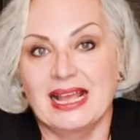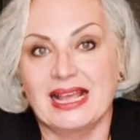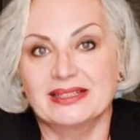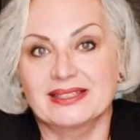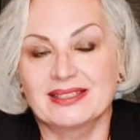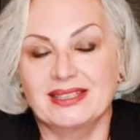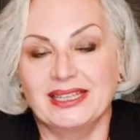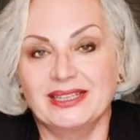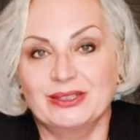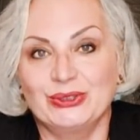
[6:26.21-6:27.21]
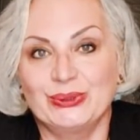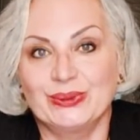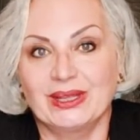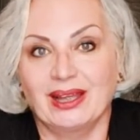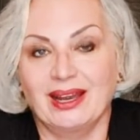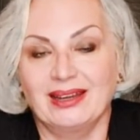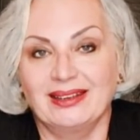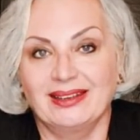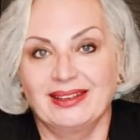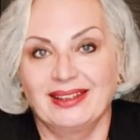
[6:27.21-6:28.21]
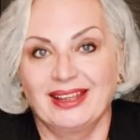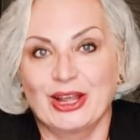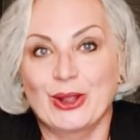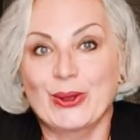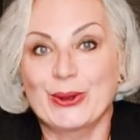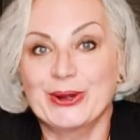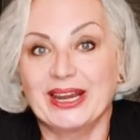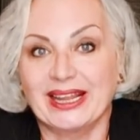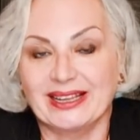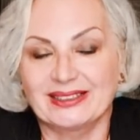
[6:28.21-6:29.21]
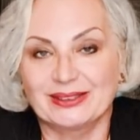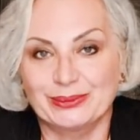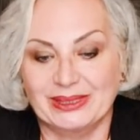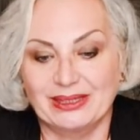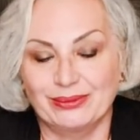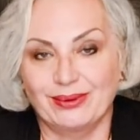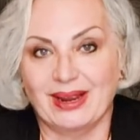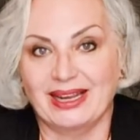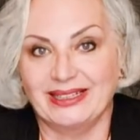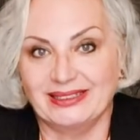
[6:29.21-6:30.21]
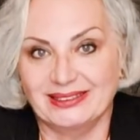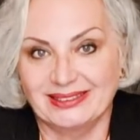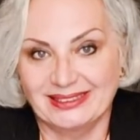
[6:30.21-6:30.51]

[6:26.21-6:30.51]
And still you can connect with the right,